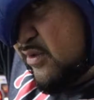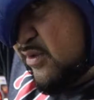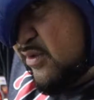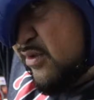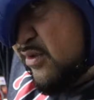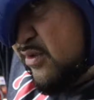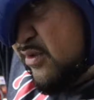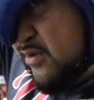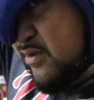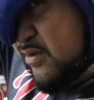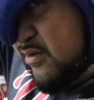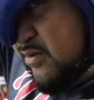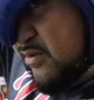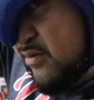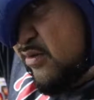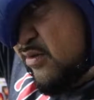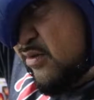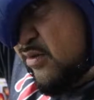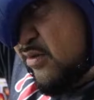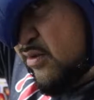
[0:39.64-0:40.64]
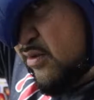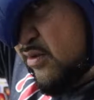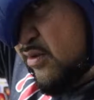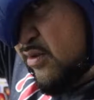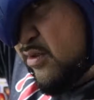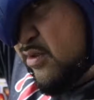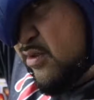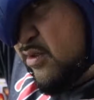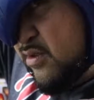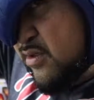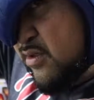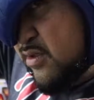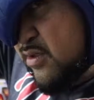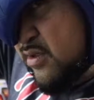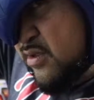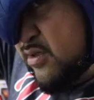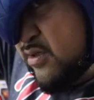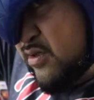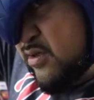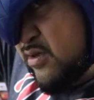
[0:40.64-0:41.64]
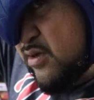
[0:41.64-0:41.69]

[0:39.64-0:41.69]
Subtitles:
[no speech]